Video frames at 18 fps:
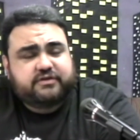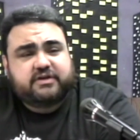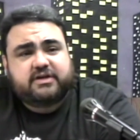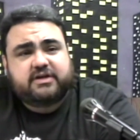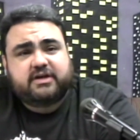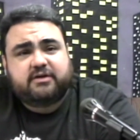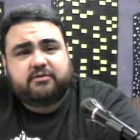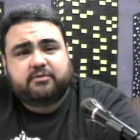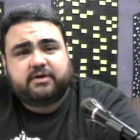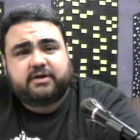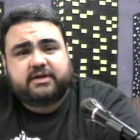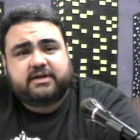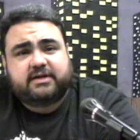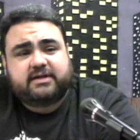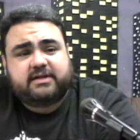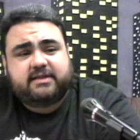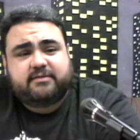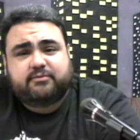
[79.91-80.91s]

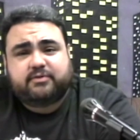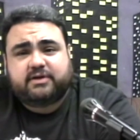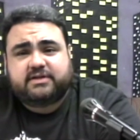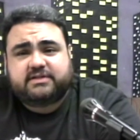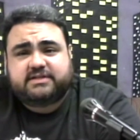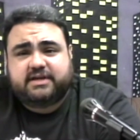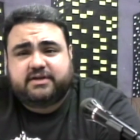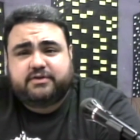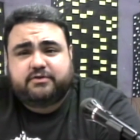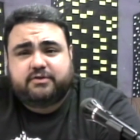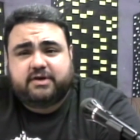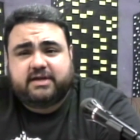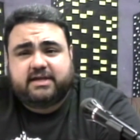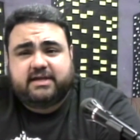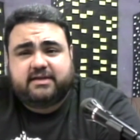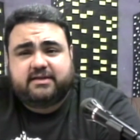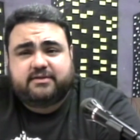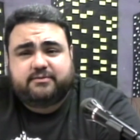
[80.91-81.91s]
And then we're going to tell you who our
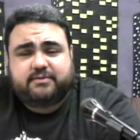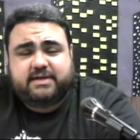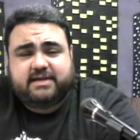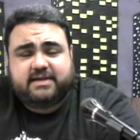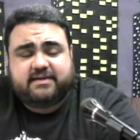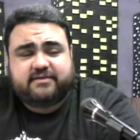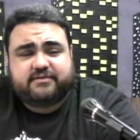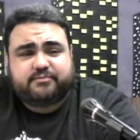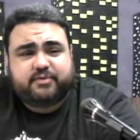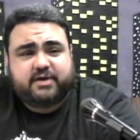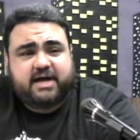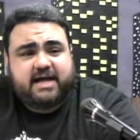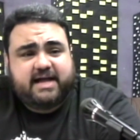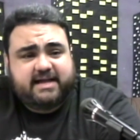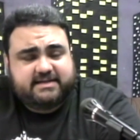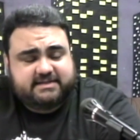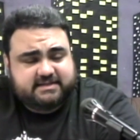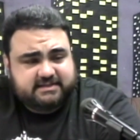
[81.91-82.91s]
Geek of the Week is.
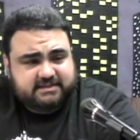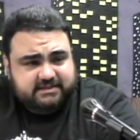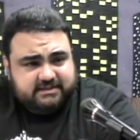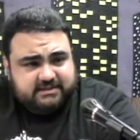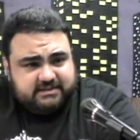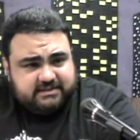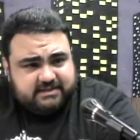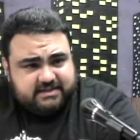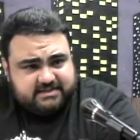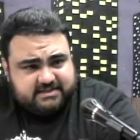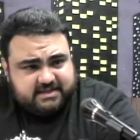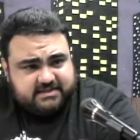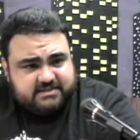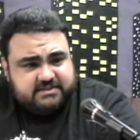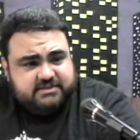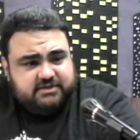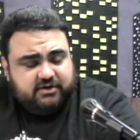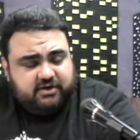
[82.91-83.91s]
But let's
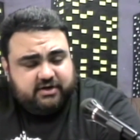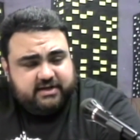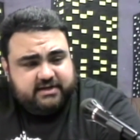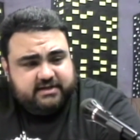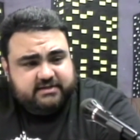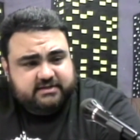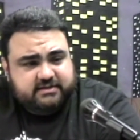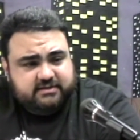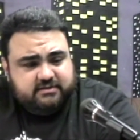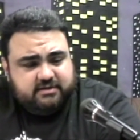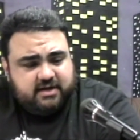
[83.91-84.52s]
get started.